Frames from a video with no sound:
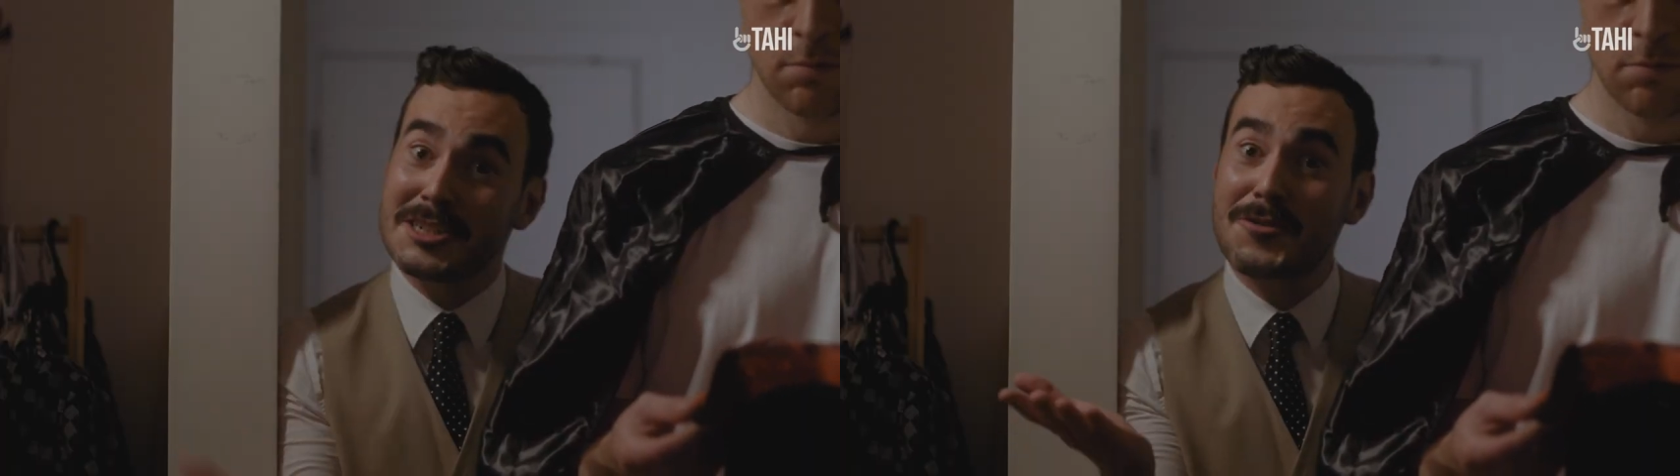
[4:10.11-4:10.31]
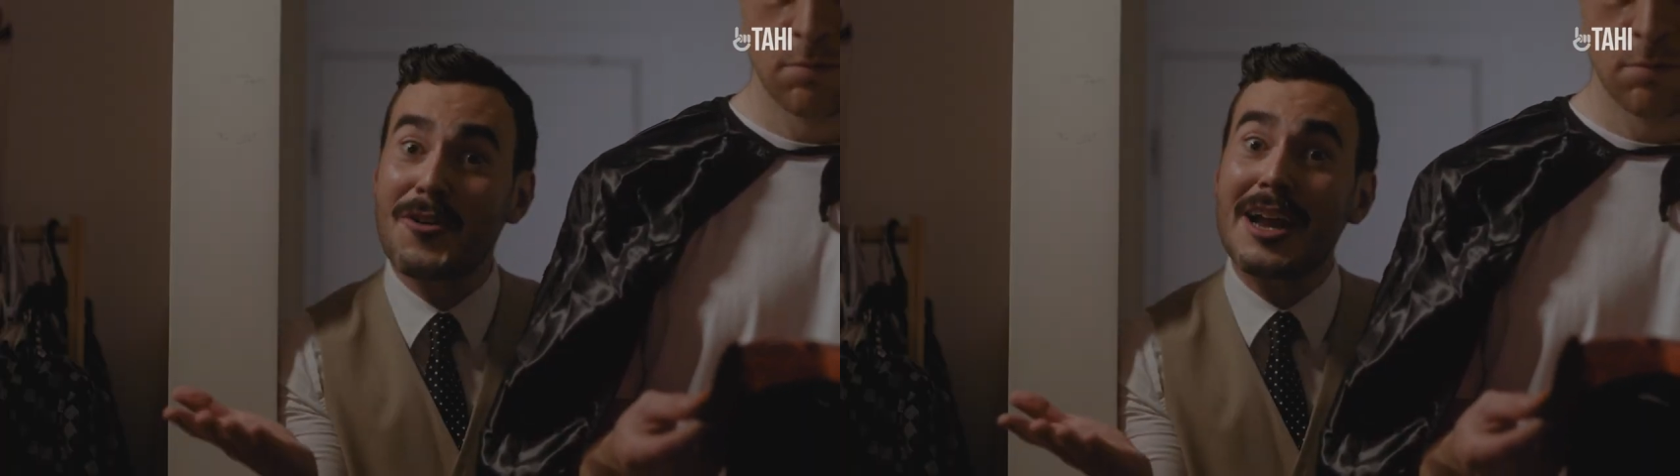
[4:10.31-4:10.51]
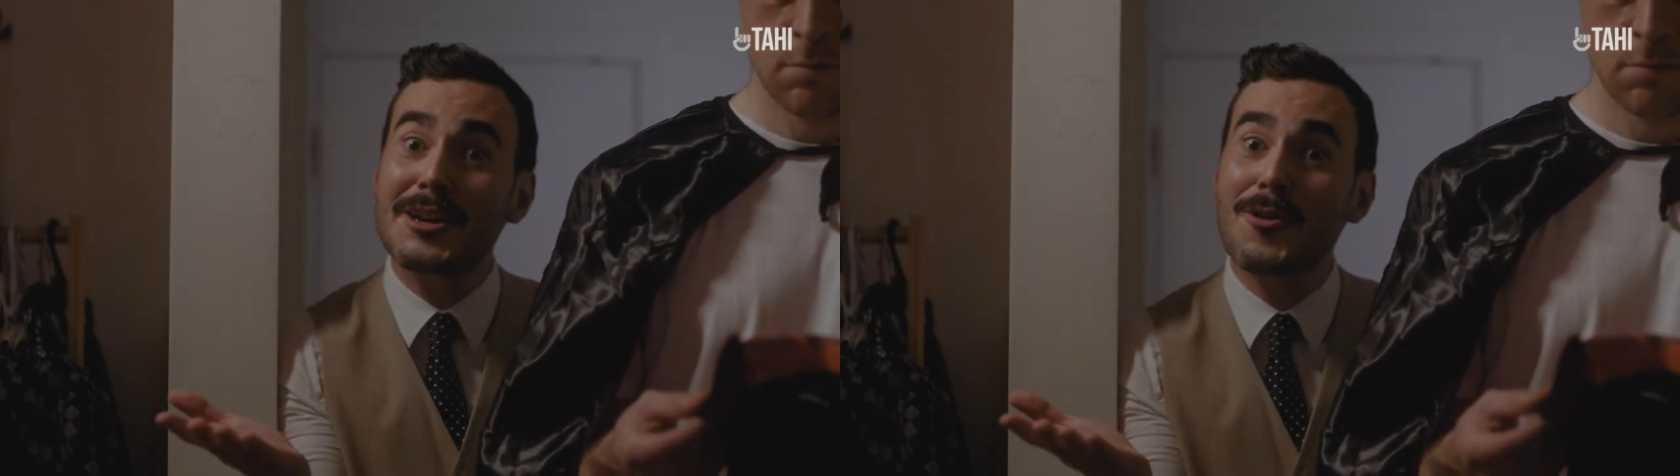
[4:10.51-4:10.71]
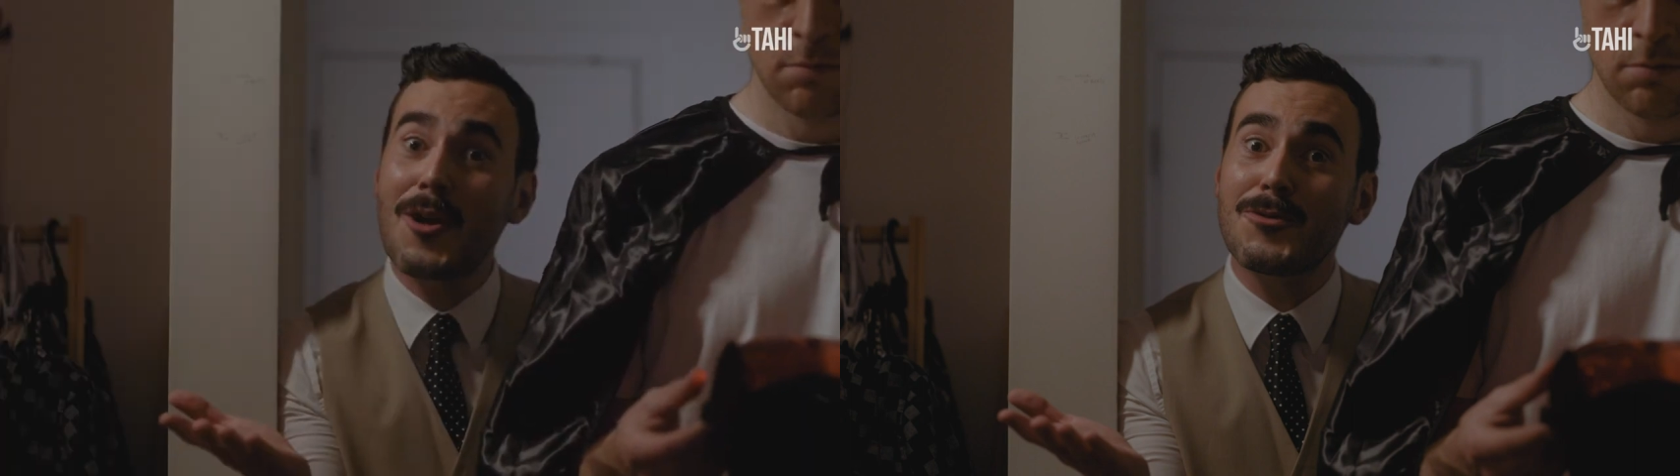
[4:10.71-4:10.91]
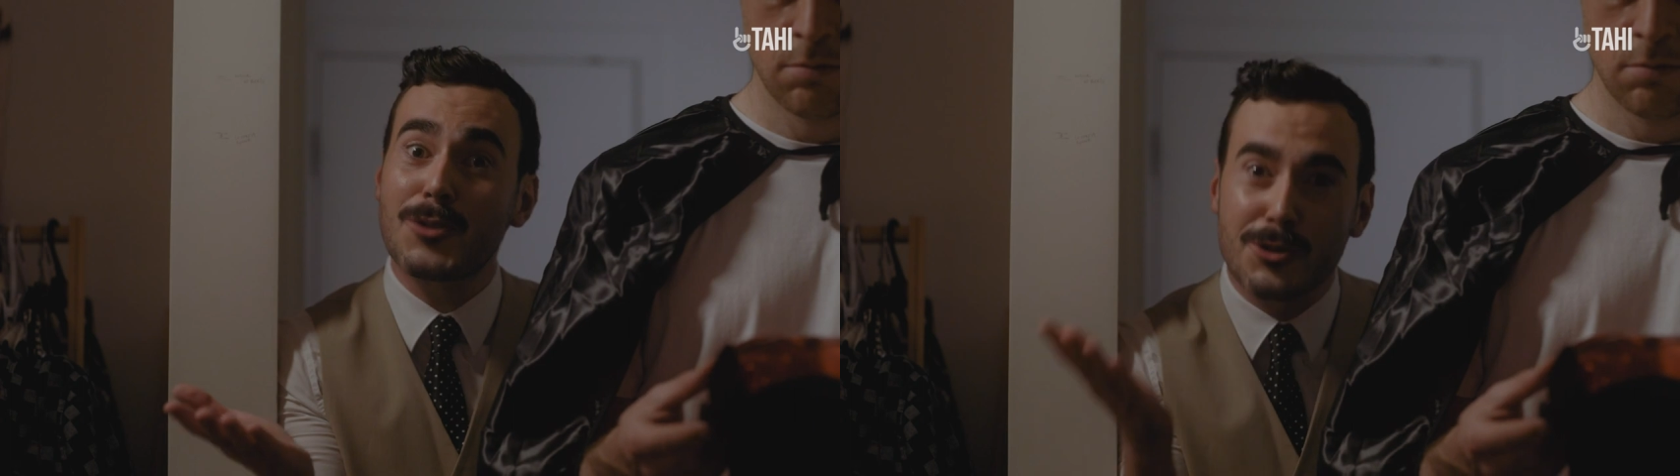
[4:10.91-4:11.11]
Define your
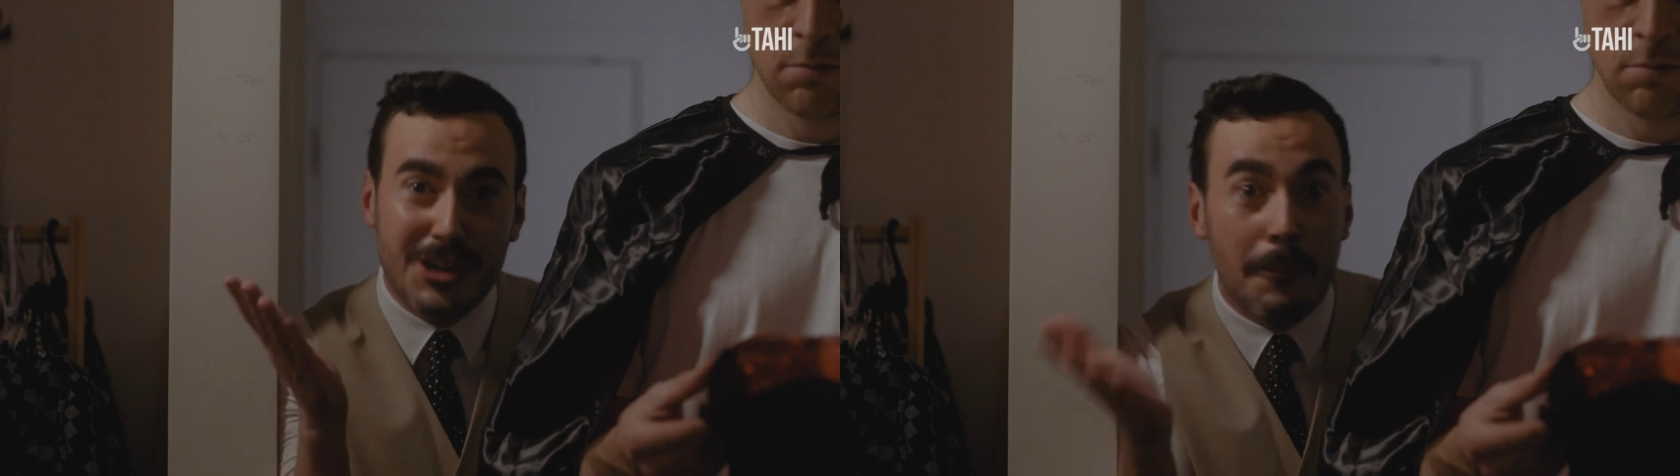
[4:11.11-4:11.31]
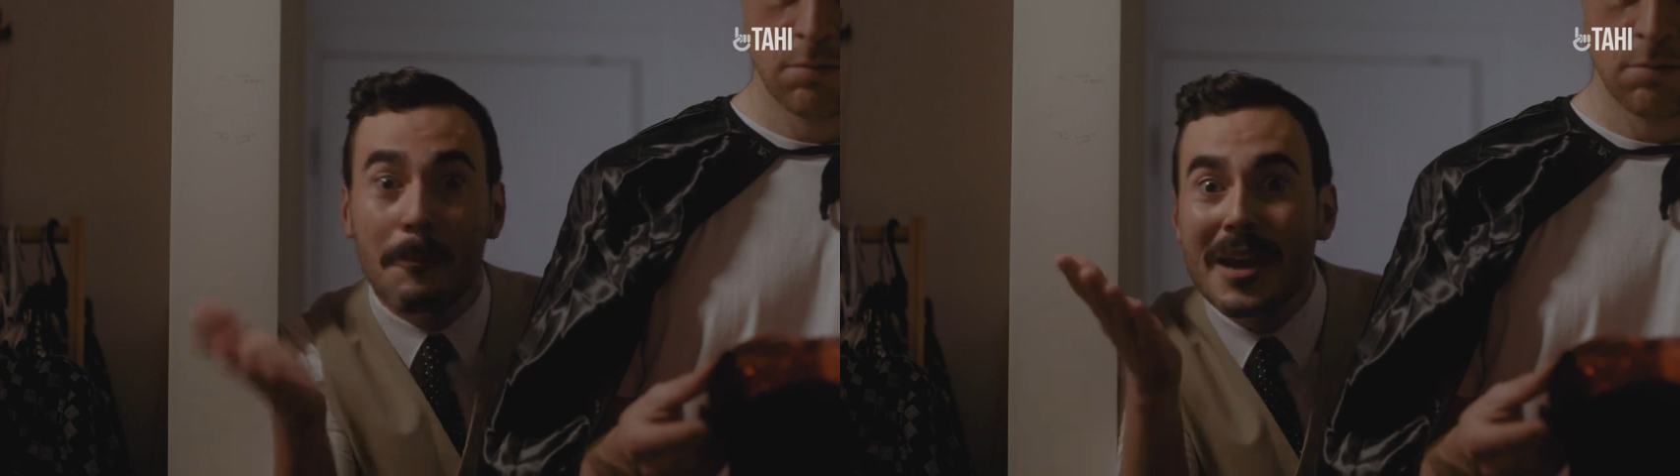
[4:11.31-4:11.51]
own future.